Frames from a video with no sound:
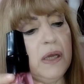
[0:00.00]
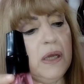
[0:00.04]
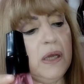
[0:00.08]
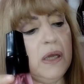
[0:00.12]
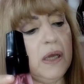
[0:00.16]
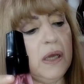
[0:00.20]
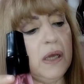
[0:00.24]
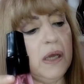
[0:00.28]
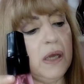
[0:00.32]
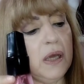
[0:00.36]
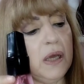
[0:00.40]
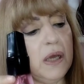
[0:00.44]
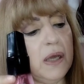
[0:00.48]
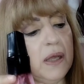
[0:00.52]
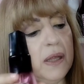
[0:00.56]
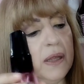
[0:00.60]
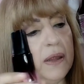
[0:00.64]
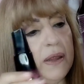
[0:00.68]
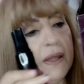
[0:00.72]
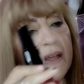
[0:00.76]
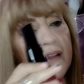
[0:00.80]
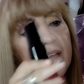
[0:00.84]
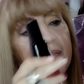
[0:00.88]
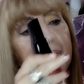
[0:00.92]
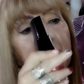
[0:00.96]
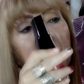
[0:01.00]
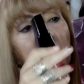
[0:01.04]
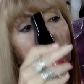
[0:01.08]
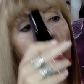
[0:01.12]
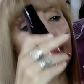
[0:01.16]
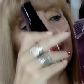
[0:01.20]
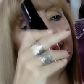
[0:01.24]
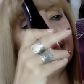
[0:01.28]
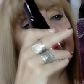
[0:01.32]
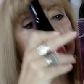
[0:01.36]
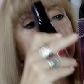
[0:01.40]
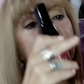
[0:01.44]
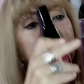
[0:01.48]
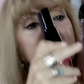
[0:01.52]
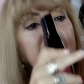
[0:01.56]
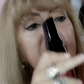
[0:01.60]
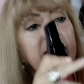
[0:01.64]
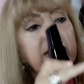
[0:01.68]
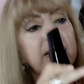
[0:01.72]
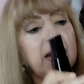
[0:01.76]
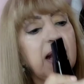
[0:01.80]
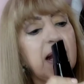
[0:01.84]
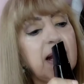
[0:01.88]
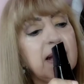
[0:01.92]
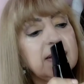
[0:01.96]
This box
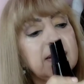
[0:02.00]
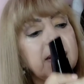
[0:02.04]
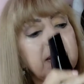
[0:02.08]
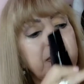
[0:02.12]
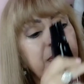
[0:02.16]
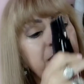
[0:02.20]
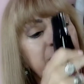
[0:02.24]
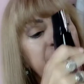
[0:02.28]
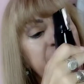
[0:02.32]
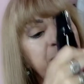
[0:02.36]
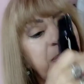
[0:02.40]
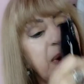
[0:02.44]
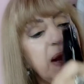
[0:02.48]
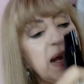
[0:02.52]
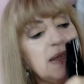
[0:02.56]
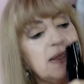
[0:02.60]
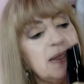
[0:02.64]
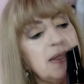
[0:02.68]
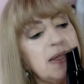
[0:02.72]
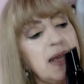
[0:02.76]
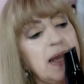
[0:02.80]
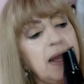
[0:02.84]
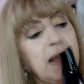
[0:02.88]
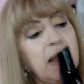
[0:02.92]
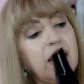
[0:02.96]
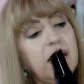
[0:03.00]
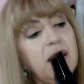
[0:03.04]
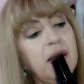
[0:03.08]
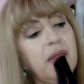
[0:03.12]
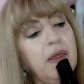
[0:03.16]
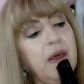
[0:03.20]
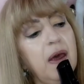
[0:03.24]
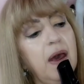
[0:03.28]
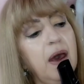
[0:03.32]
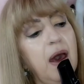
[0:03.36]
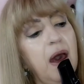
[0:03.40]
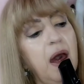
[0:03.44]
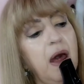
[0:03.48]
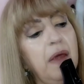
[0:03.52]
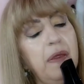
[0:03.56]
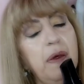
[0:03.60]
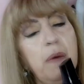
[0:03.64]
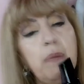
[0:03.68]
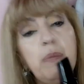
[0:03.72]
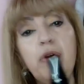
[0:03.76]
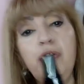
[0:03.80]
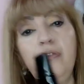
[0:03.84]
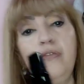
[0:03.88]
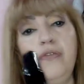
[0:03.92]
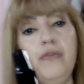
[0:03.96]
still has this plastic that
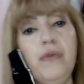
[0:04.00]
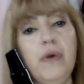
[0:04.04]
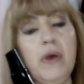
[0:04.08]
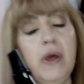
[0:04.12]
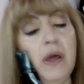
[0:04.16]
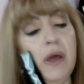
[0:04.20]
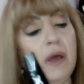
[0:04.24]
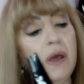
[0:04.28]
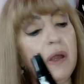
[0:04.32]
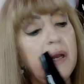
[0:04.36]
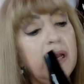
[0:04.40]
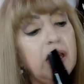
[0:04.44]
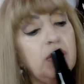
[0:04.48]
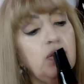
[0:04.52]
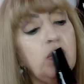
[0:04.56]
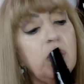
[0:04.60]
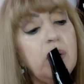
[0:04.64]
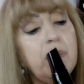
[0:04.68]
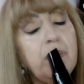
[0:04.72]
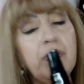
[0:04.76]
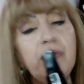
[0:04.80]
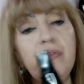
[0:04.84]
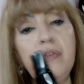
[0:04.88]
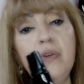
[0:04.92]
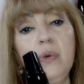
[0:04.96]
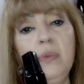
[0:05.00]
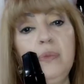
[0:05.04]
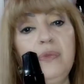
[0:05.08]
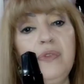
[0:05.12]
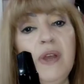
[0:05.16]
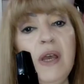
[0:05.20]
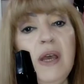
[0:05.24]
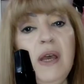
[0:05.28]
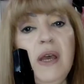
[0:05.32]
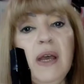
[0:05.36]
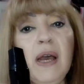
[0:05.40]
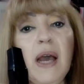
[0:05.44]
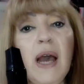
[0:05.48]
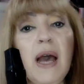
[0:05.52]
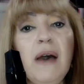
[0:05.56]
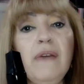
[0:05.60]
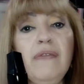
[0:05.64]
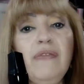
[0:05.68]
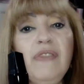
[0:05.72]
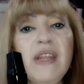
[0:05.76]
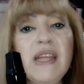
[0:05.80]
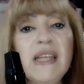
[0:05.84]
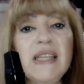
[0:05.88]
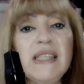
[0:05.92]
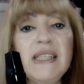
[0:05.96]
Natura Perfumes
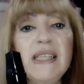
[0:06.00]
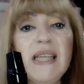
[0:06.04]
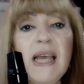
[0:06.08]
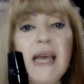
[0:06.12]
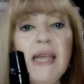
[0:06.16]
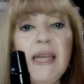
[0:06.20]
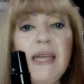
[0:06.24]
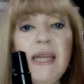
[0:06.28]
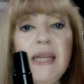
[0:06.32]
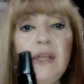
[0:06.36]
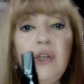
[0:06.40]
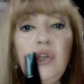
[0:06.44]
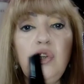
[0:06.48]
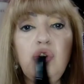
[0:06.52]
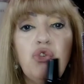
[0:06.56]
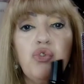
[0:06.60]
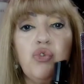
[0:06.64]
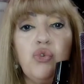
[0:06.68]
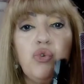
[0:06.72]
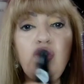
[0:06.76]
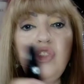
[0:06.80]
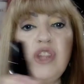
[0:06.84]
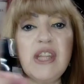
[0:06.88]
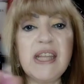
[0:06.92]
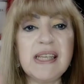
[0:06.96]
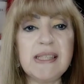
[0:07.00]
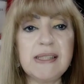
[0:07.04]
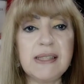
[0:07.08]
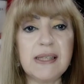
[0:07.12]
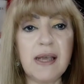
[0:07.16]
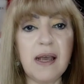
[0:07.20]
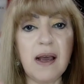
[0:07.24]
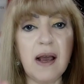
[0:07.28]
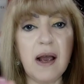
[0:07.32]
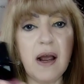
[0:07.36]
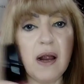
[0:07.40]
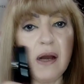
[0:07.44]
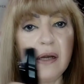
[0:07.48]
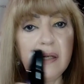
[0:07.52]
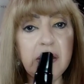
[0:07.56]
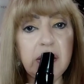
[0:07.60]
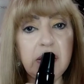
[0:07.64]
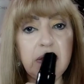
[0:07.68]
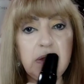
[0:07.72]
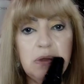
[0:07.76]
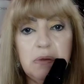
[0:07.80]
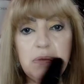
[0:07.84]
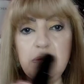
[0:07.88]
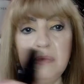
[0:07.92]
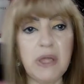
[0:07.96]
have decided to
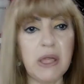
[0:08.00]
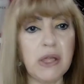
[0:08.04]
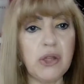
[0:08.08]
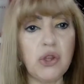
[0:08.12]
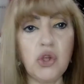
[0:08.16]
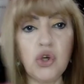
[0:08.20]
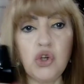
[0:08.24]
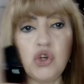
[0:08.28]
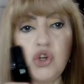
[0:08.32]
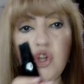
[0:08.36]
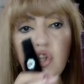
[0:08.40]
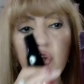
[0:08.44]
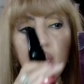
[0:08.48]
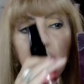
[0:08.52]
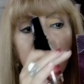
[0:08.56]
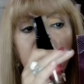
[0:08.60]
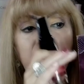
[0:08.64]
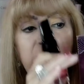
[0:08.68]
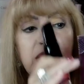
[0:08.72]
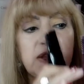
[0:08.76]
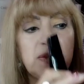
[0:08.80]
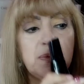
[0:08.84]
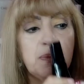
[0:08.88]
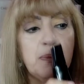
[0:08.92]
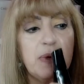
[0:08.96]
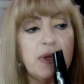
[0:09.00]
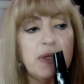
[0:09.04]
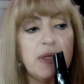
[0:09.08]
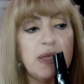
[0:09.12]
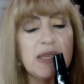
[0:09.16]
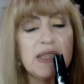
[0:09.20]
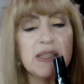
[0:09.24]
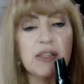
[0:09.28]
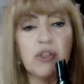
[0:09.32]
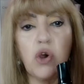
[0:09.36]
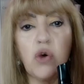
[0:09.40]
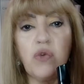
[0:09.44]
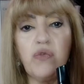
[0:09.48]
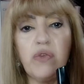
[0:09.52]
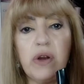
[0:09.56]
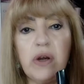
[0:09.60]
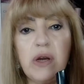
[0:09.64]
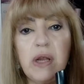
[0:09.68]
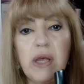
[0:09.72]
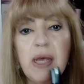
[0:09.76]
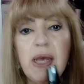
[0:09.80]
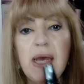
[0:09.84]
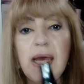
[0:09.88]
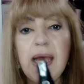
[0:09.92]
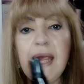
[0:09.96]
discard. They don't use this
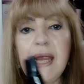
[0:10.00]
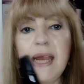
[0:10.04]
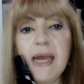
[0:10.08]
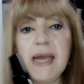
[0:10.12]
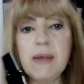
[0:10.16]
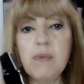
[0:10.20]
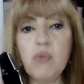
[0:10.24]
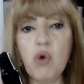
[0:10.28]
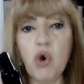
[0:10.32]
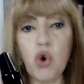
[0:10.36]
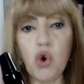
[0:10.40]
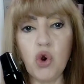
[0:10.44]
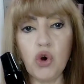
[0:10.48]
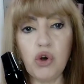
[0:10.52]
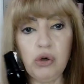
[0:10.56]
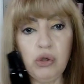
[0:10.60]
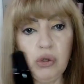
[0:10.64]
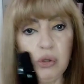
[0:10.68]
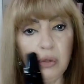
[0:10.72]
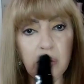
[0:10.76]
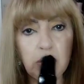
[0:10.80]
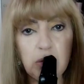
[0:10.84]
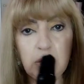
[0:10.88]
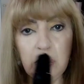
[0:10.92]
cover anymore.